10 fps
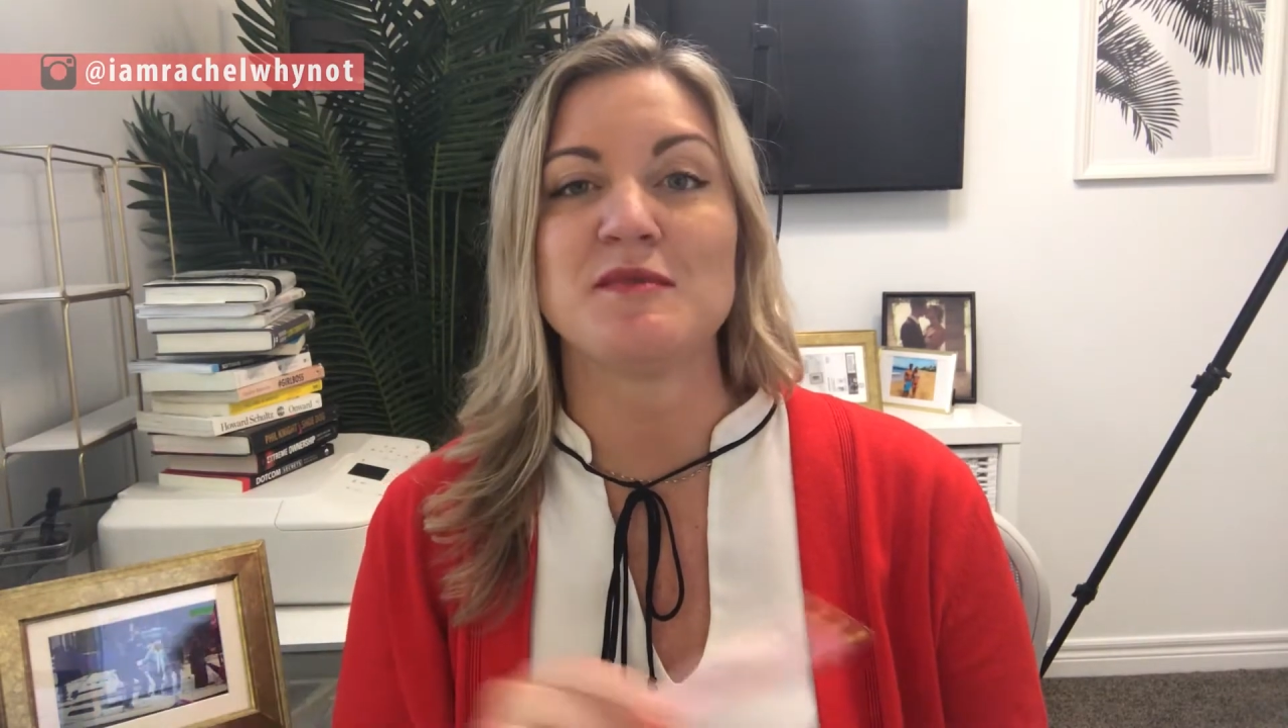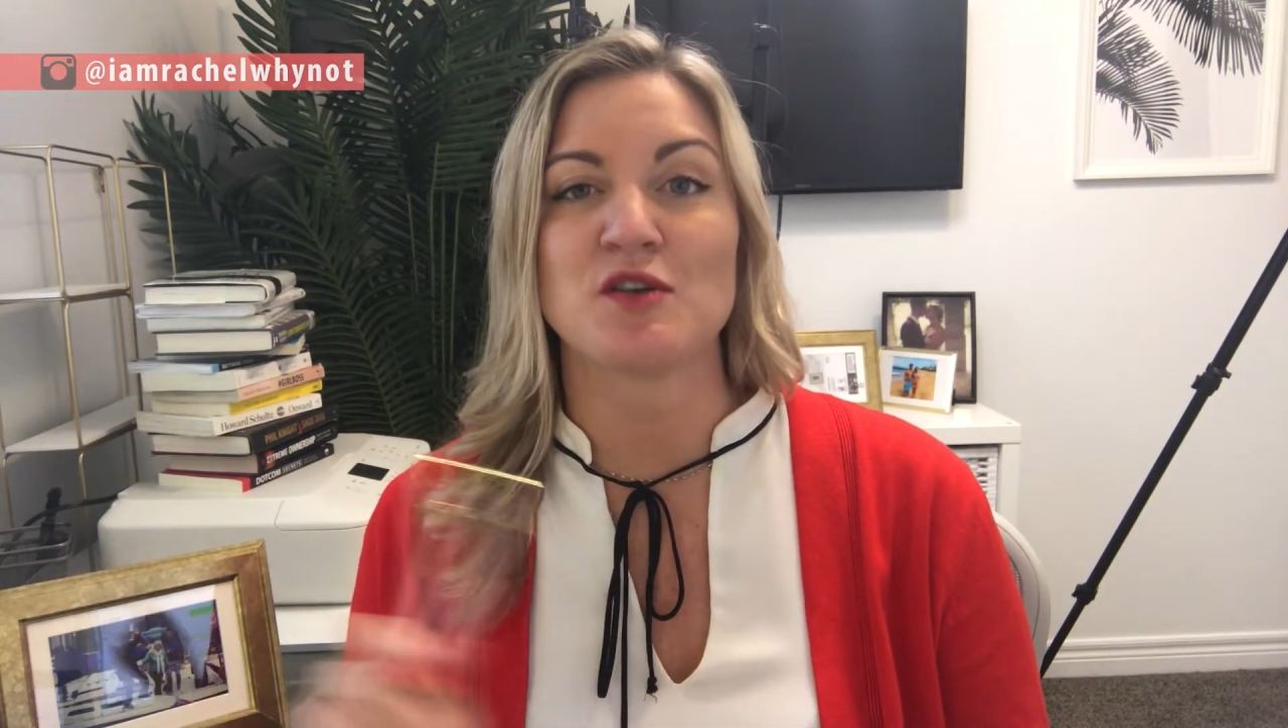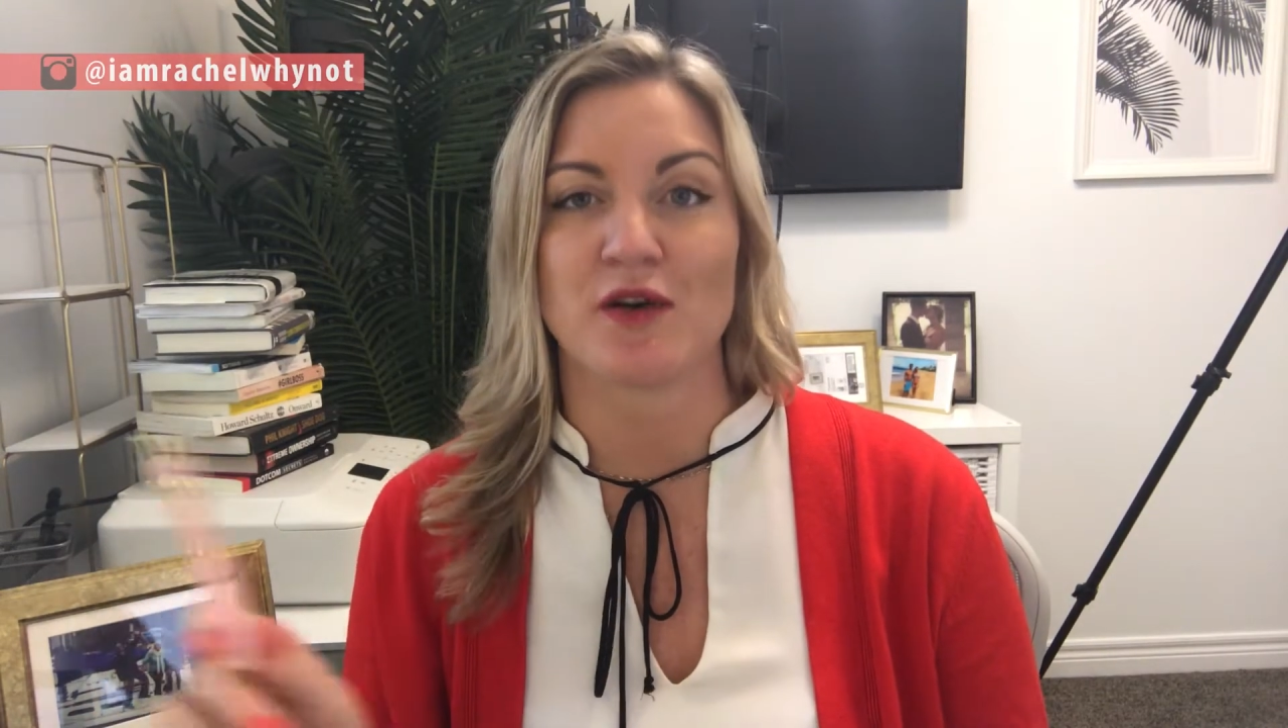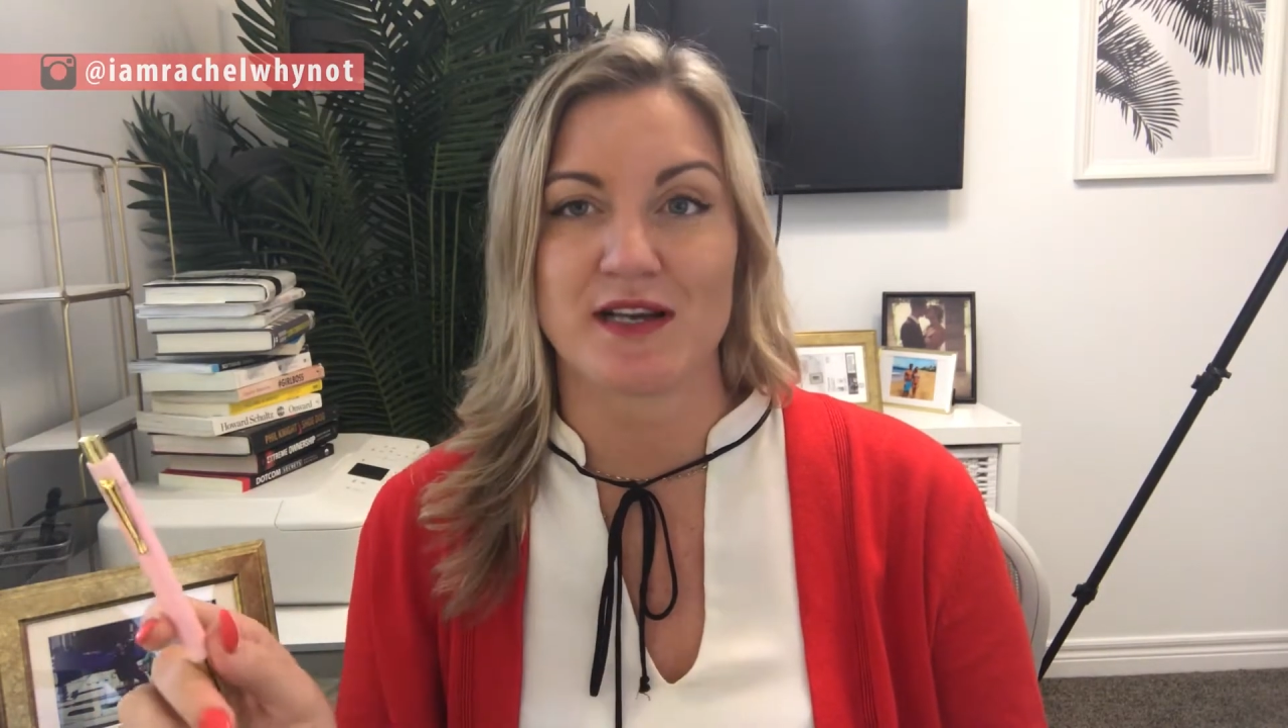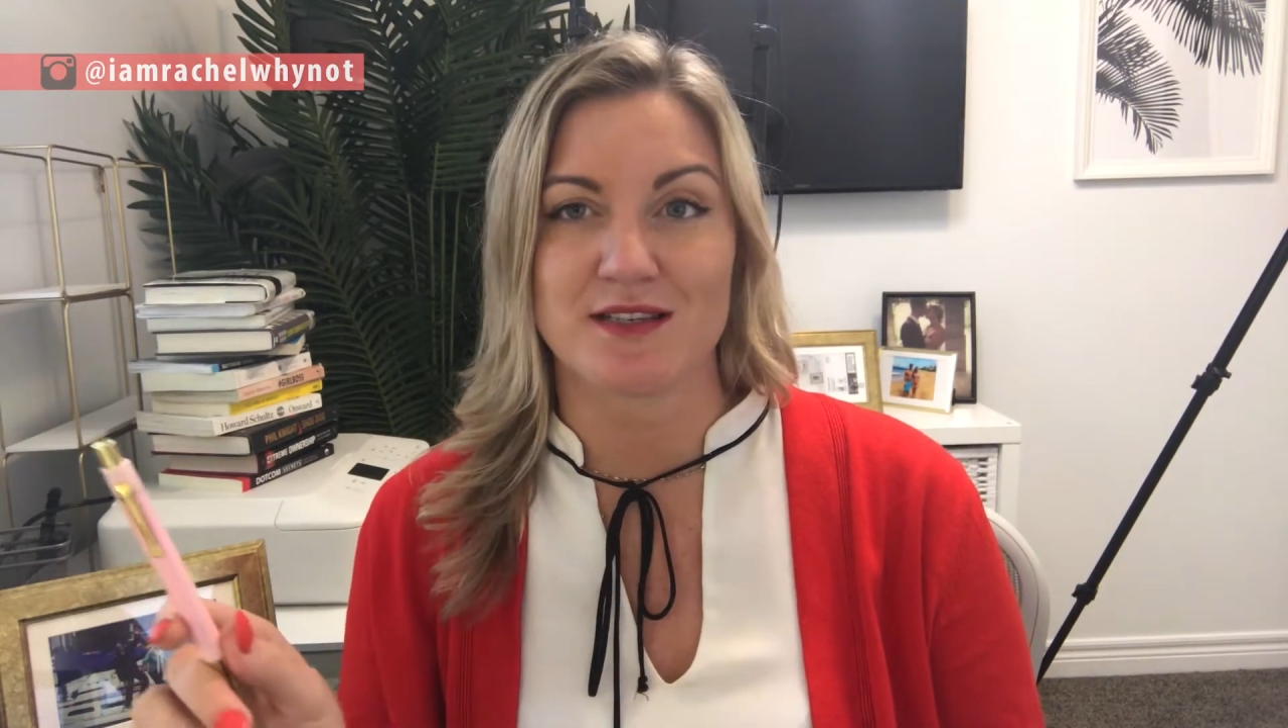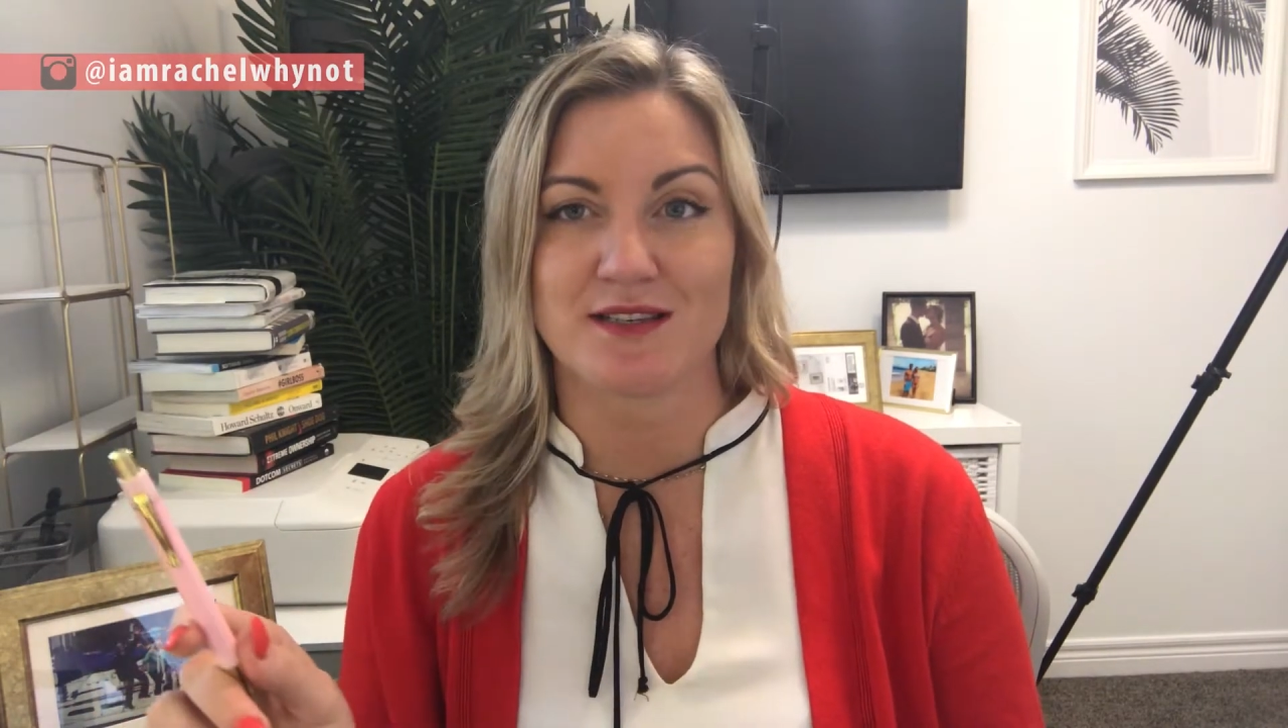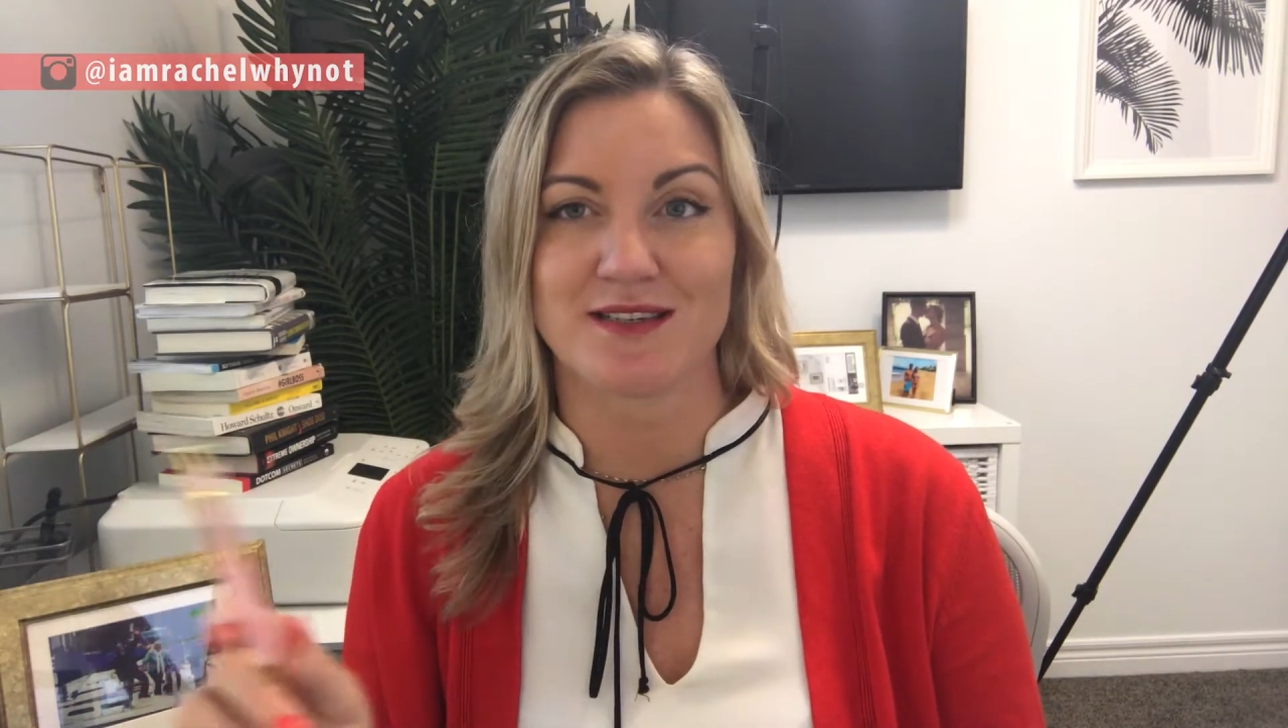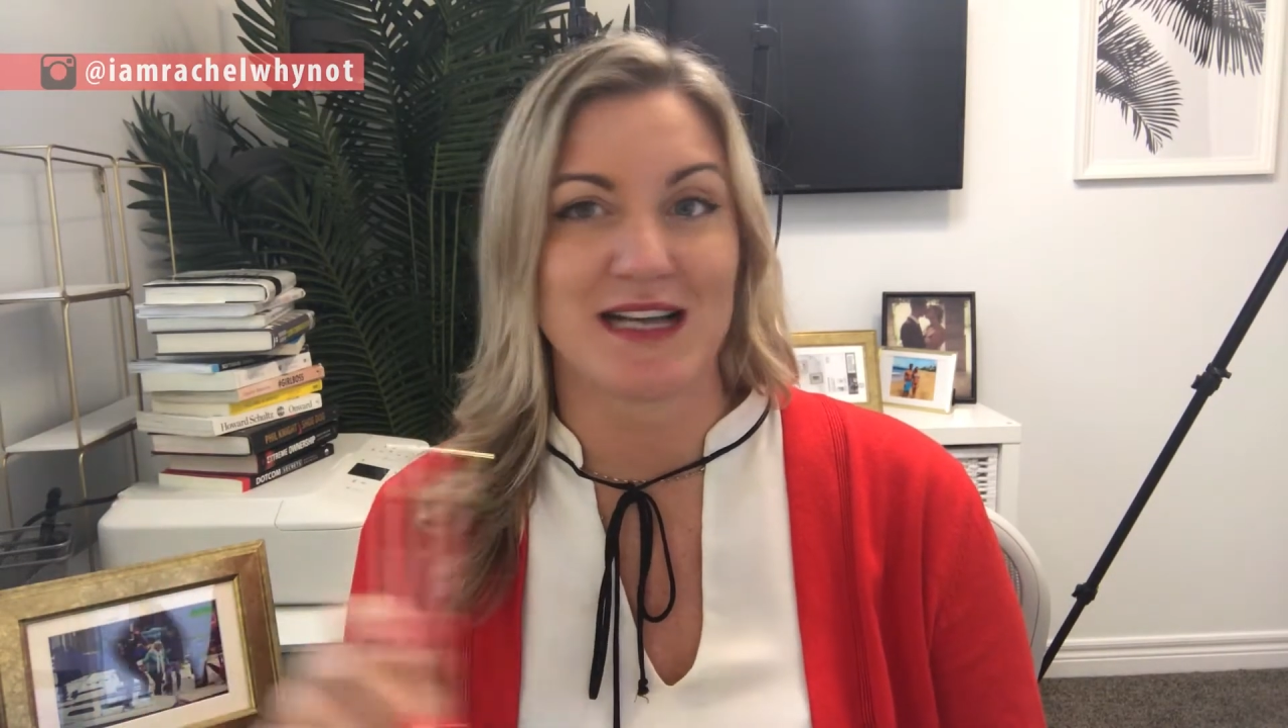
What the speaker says: stories